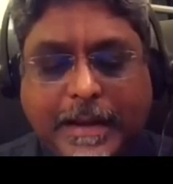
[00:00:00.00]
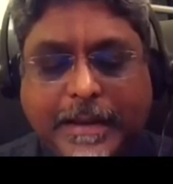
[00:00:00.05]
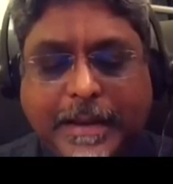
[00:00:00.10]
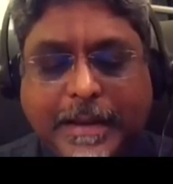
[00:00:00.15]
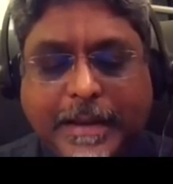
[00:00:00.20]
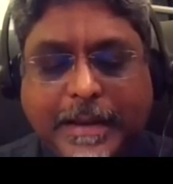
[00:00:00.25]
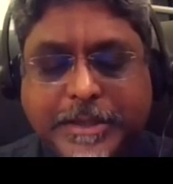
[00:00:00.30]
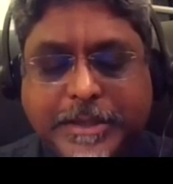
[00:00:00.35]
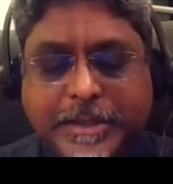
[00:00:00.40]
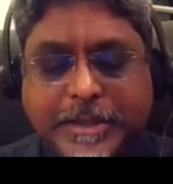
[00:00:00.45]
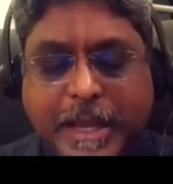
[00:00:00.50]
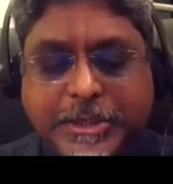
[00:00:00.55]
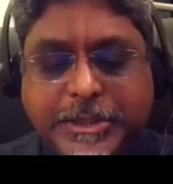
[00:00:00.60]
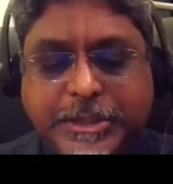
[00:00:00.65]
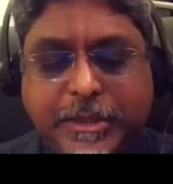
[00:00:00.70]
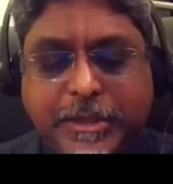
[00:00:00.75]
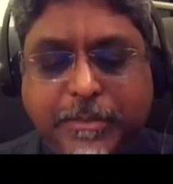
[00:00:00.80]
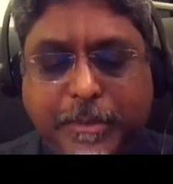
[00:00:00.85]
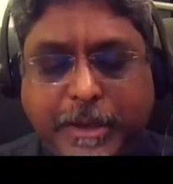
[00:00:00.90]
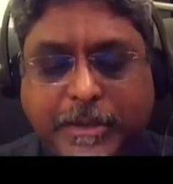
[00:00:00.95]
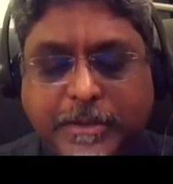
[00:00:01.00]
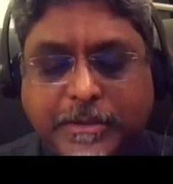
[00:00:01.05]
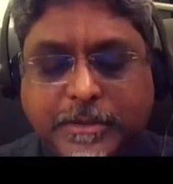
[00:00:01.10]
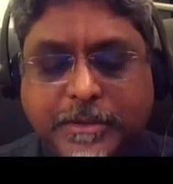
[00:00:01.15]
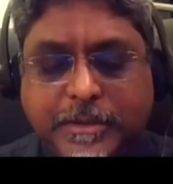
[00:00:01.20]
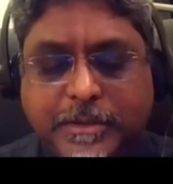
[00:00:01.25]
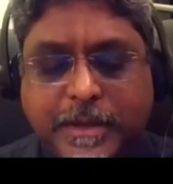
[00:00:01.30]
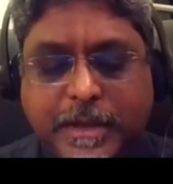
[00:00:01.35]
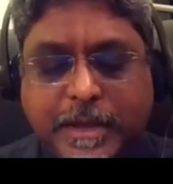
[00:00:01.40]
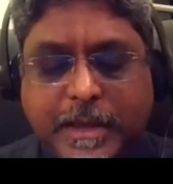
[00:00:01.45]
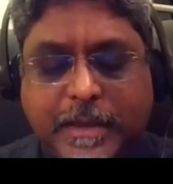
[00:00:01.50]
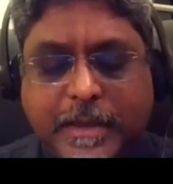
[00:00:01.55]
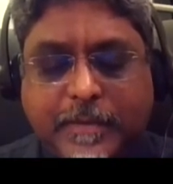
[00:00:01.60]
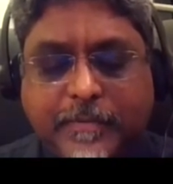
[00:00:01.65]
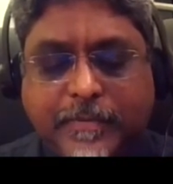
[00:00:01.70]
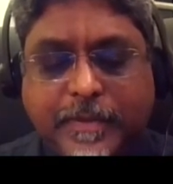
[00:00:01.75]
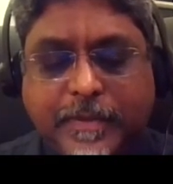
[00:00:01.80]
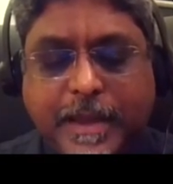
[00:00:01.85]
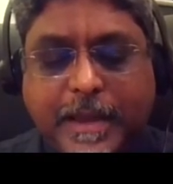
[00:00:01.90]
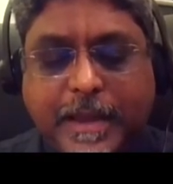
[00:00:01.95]
And it is estimated
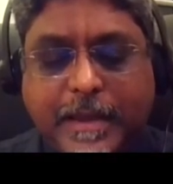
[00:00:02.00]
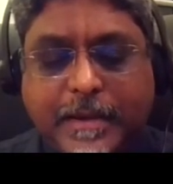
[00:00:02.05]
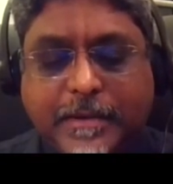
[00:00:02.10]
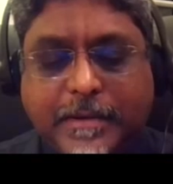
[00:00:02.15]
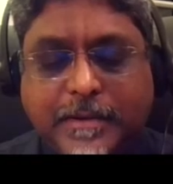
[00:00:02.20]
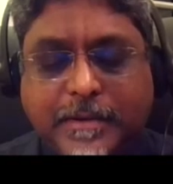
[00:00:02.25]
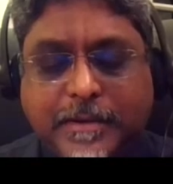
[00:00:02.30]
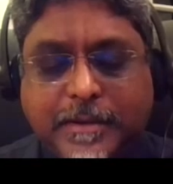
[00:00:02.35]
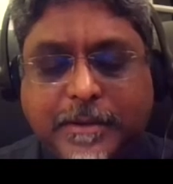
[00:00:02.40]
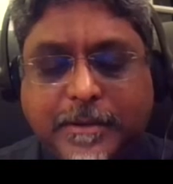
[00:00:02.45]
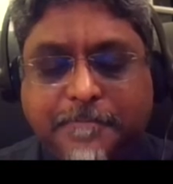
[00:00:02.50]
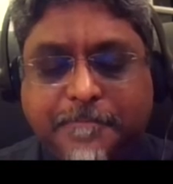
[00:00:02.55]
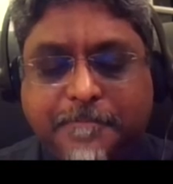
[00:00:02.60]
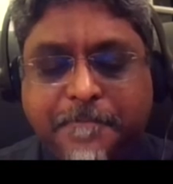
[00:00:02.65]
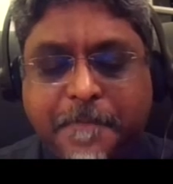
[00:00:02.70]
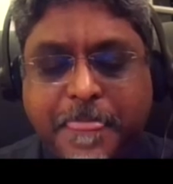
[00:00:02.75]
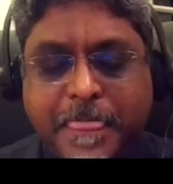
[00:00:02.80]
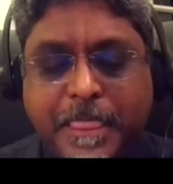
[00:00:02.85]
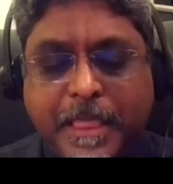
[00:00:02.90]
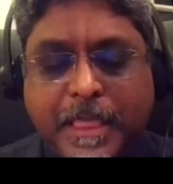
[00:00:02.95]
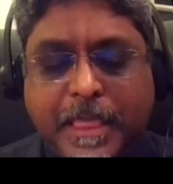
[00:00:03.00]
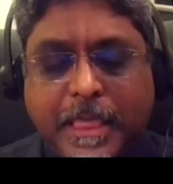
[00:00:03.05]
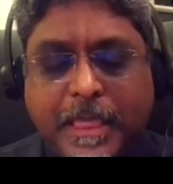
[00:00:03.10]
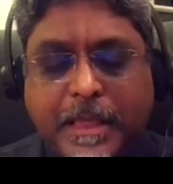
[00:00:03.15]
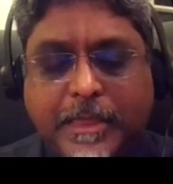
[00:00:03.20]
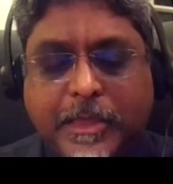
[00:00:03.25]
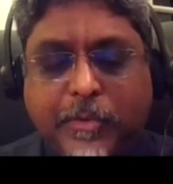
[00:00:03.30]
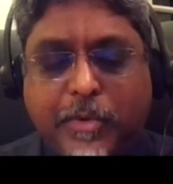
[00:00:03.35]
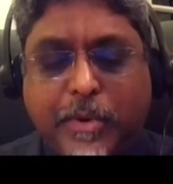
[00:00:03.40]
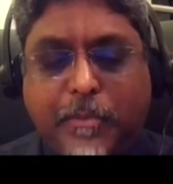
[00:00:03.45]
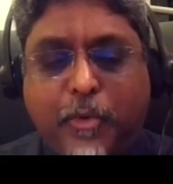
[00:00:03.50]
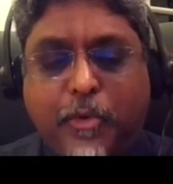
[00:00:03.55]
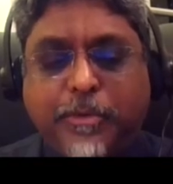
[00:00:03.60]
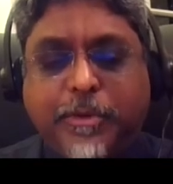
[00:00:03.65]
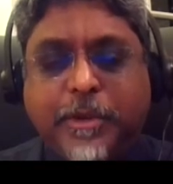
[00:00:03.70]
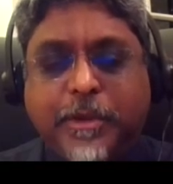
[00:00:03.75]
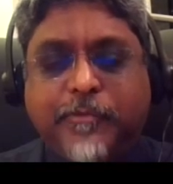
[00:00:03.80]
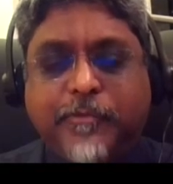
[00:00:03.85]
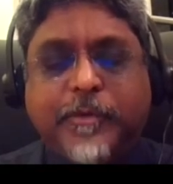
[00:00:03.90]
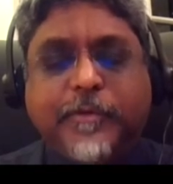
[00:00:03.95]
that there were more
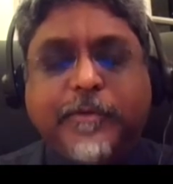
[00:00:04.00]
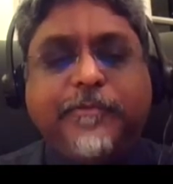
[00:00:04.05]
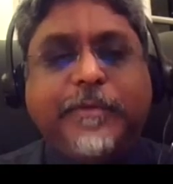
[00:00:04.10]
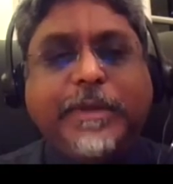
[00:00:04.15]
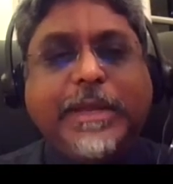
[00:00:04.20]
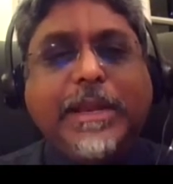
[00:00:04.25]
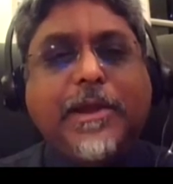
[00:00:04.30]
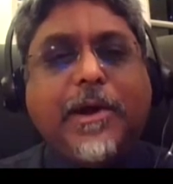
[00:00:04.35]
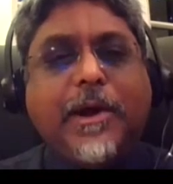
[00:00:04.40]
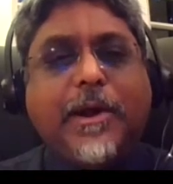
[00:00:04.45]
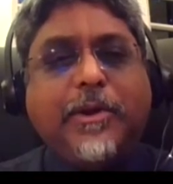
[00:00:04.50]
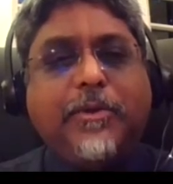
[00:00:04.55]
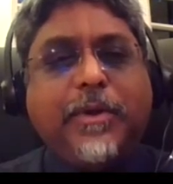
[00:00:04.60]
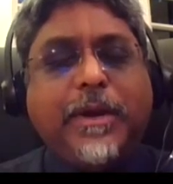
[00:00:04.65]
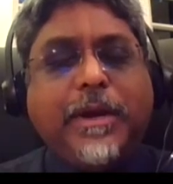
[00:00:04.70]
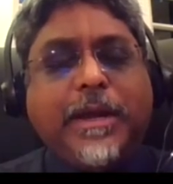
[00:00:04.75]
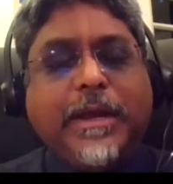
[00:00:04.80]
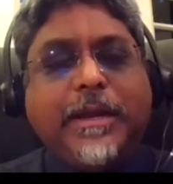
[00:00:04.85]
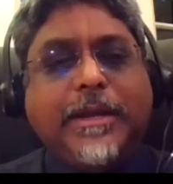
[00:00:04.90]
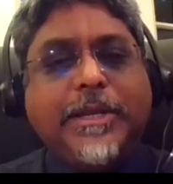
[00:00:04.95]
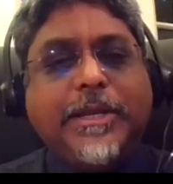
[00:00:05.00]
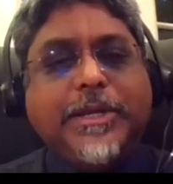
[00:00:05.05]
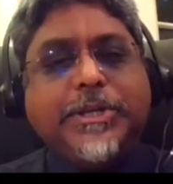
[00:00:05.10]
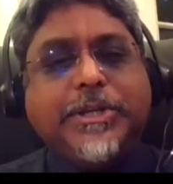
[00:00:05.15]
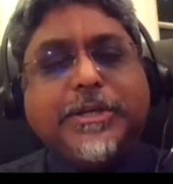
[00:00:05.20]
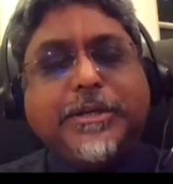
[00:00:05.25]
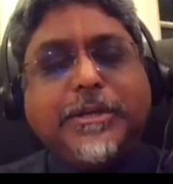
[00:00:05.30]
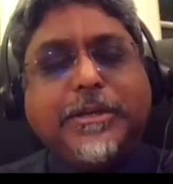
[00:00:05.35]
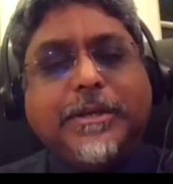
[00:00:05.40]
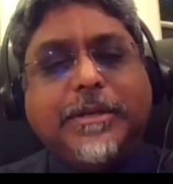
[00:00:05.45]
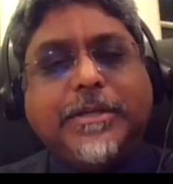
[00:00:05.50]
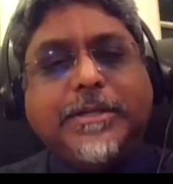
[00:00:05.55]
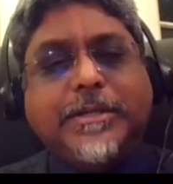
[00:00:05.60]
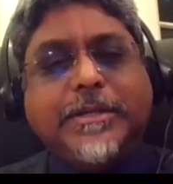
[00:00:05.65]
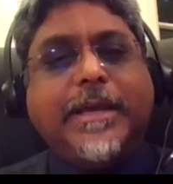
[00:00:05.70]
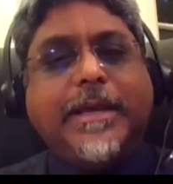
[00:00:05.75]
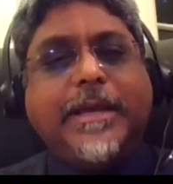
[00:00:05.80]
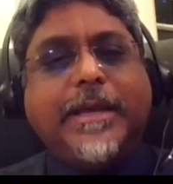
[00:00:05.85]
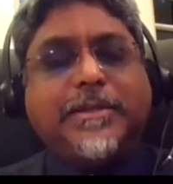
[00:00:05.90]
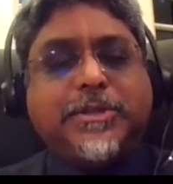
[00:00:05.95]
than 1,500 additional
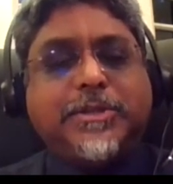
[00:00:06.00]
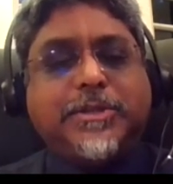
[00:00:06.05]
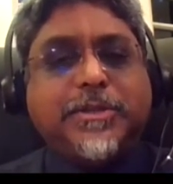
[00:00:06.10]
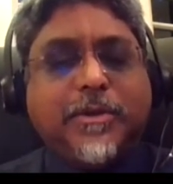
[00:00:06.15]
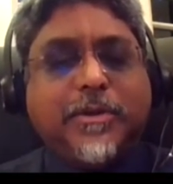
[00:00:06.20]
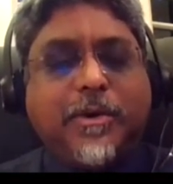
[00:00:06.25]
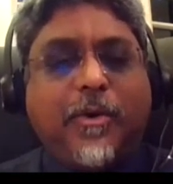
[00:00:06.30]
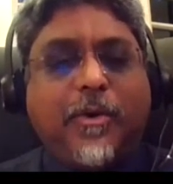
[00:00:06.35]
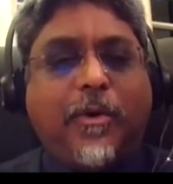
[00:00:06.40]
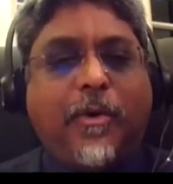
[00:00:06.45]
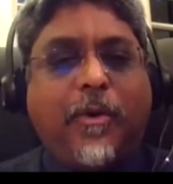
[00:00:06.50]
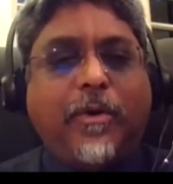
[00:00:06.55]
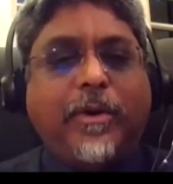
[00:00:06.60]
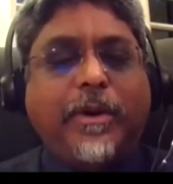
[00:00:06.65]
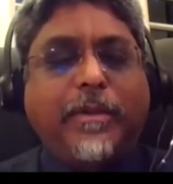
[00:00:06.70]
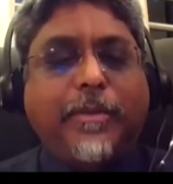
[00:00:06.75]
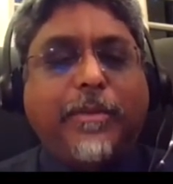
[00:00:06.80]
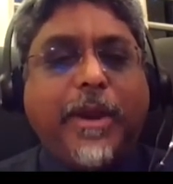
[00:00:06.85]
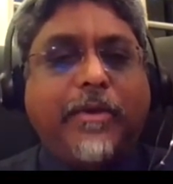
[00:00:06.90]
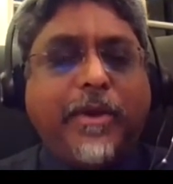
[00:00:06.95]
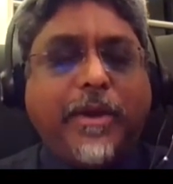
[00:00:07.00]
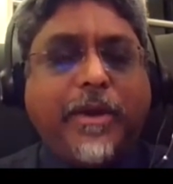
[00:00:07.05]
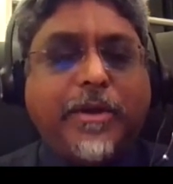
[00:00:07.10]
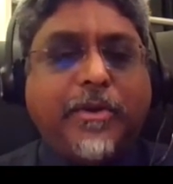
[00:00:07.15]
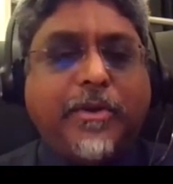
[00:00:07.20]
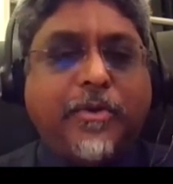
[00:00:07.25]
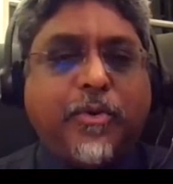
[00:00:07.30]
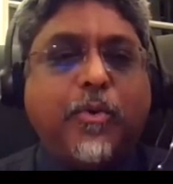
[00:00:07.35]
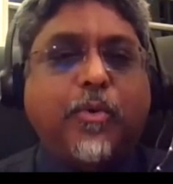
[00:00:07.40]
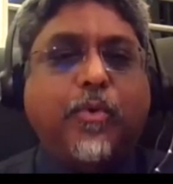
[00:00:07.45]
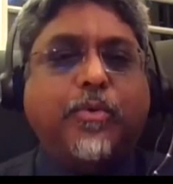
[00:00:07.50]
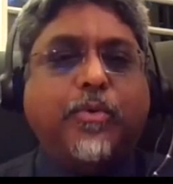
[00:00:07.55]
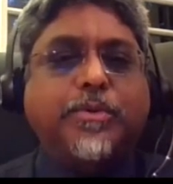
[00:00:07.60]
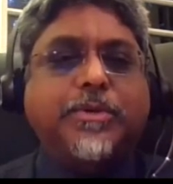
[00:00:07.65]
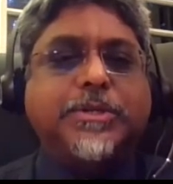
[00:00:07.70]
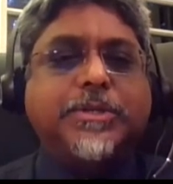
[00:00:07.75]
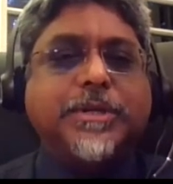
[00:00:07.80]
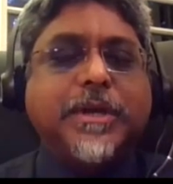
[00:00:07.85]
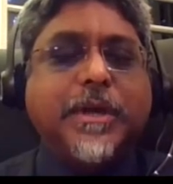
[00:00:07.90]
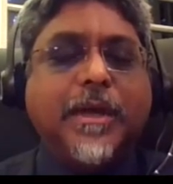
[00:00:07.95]
deaths on American
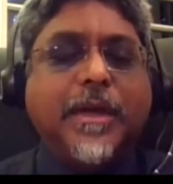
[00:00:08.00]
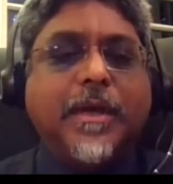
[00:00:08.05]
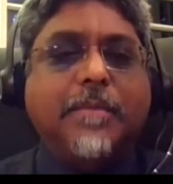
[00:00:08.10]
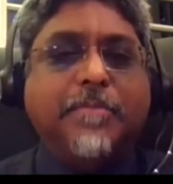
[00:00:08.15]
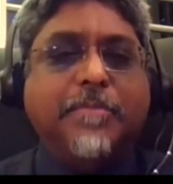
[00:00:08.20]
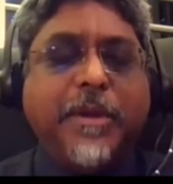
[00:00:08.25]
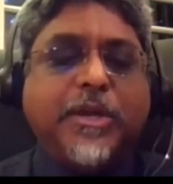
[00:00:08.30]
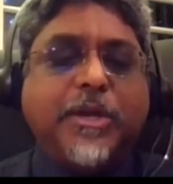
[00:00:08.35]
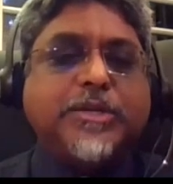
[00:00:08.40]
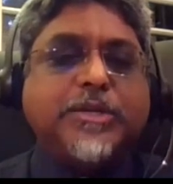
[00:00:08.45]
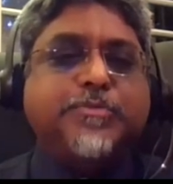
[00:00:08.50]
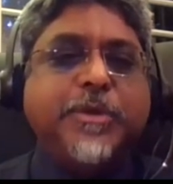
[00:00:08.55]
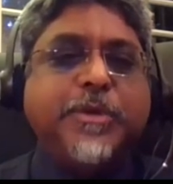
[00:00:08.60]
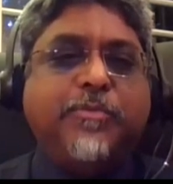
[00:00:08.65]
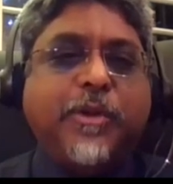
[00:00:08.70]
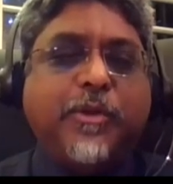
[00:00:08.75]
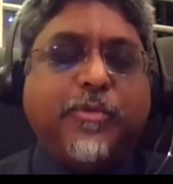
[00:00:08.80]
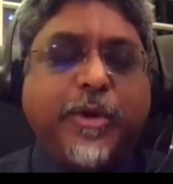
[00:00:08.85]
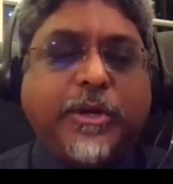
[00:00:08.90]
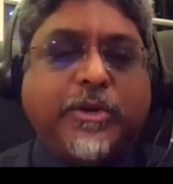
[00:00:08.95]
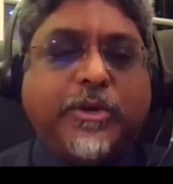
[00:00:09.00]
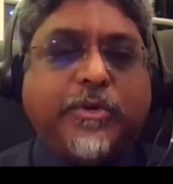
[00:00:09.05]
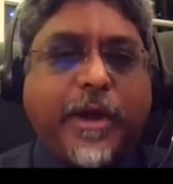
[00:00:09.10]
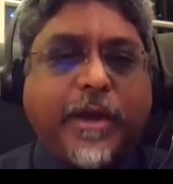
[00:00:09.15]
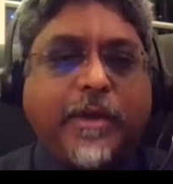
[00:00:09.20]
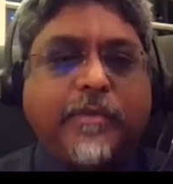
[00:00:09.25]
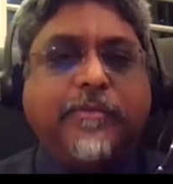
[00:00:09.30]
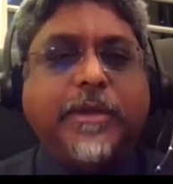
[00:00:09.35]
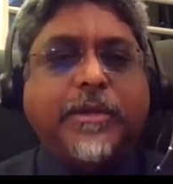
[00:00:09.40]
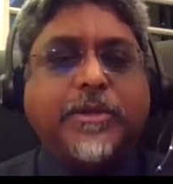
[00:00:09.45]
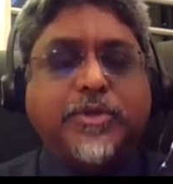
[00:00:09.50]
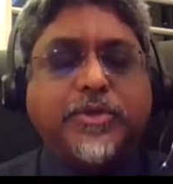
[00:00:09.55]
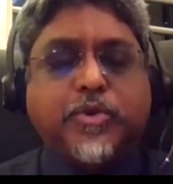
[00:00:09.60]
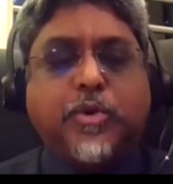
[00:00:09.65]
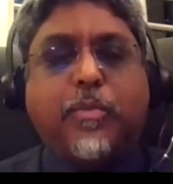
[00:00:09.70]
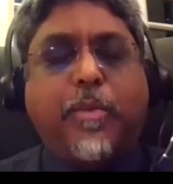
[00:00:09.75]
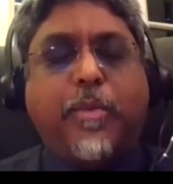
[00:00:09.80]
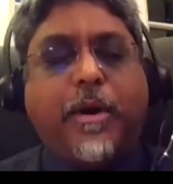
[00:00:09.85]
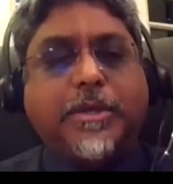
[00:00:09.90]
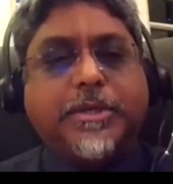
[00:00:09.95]
roads because people were driving so
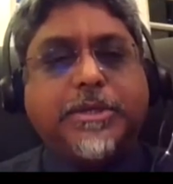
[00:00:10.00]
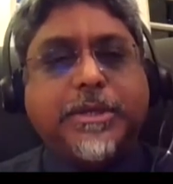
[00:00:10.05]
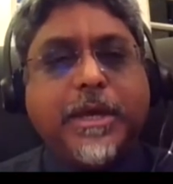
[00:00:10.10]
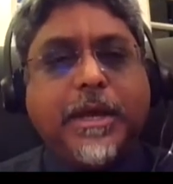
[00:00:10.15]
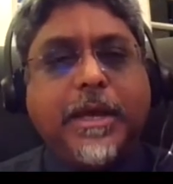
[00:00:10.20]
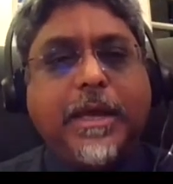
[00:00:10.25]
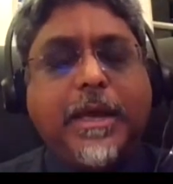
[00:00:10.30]
much.